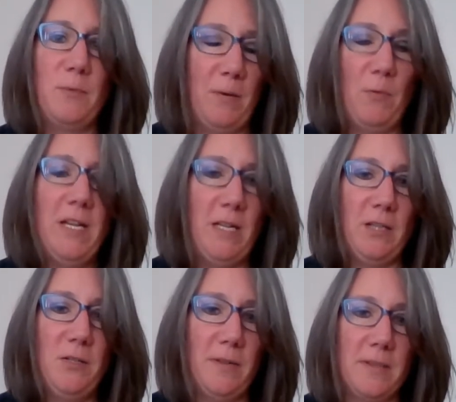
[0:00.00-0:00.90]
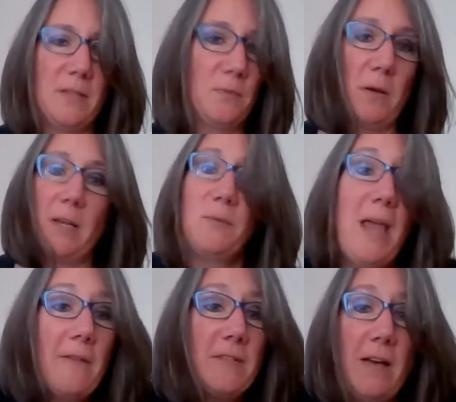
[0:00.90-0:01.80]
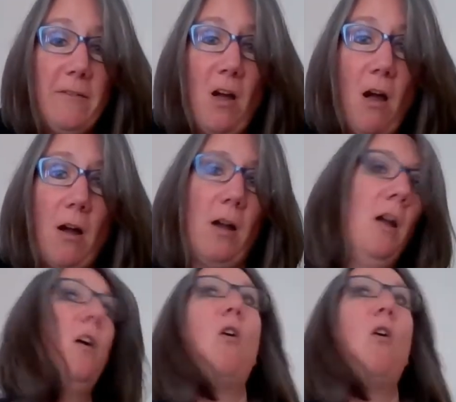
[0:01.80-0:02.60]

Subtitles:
We need to do this as well, because we have to have a car,